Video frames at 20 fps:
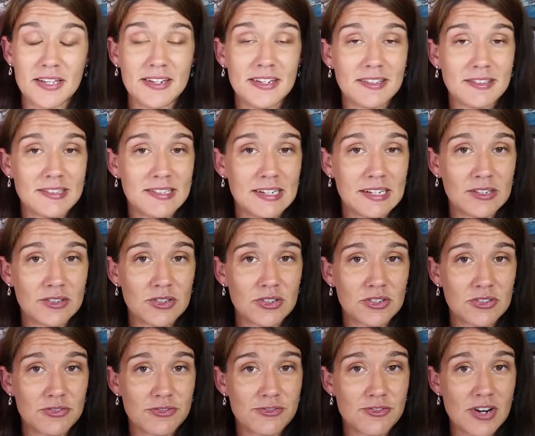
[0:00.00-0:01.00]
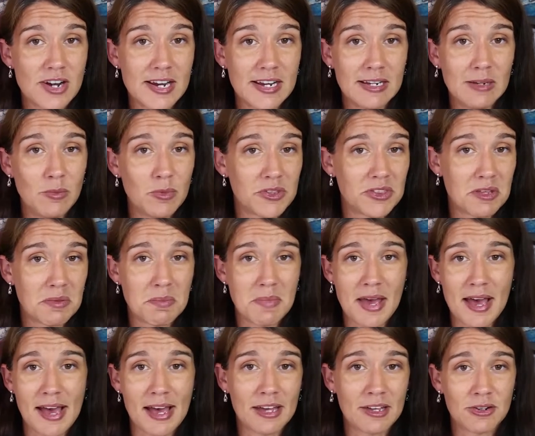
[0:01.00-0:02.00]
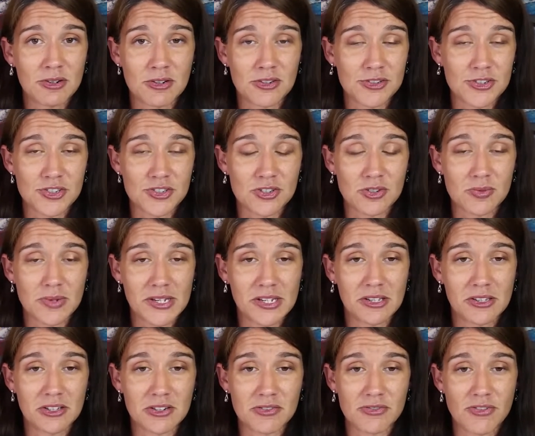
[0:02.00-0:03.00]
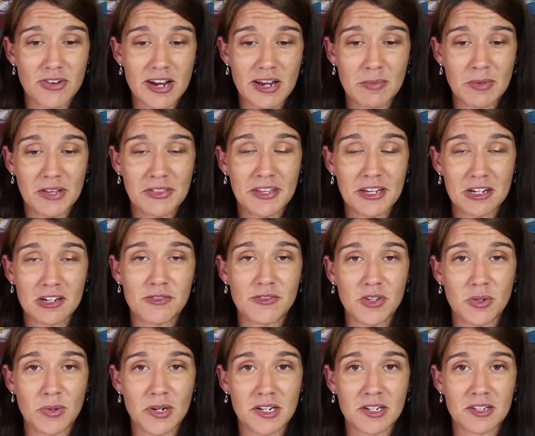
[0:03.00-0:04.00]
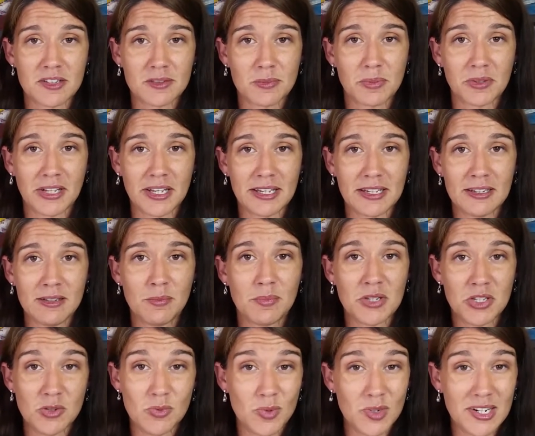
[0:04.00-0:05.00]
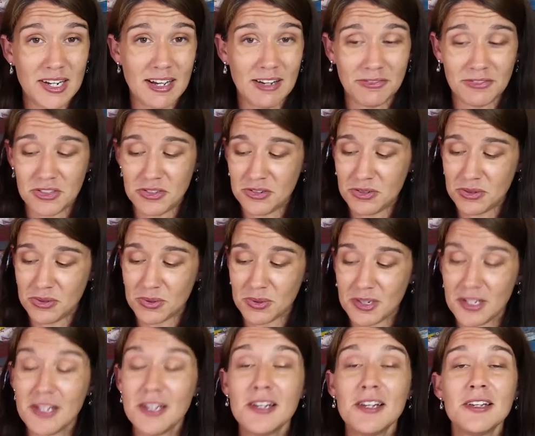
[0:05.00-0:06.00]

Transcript: in a standard frame with a mat or just a regular frame on there if you want to display it, but you would have to do